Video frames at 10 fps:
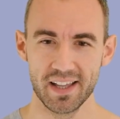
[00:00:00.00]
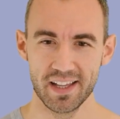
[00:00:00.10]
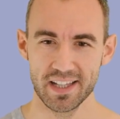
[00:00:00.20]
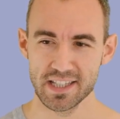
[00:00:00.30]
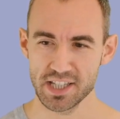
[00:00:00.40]

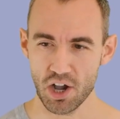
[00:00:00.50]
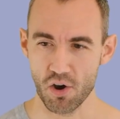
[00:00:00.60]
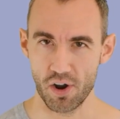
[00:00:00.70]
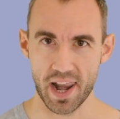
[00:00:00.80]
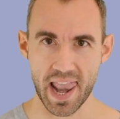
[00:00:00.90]

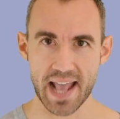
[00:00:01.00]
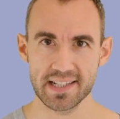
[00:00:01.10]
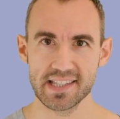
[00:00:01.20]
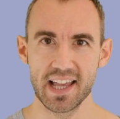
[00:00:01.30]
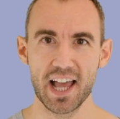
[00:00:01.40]
So let's
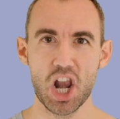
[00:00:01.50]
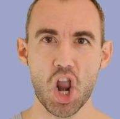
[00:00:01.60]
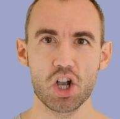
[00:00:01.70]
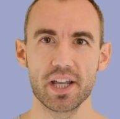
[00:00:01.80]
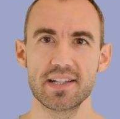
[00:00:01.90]

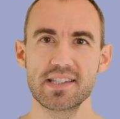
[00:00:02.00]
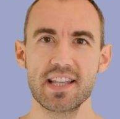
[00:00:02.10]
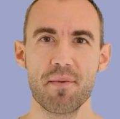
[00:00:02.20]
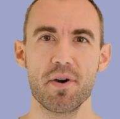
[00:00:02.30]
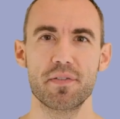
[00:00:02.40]
look at
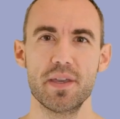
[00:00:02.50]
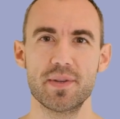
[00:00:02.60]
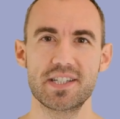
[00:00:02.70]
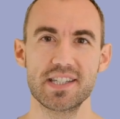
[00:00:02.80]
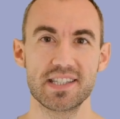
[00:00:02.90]
some of the
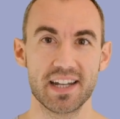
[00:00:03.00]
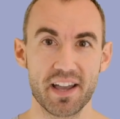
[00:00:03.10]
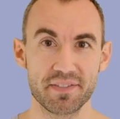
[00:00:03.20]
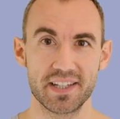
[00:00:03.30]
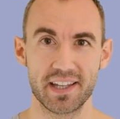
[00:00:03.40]
images that
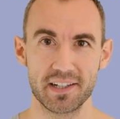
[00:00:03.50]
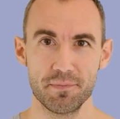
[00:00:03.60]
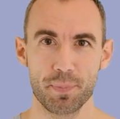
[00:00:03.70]
I've taken.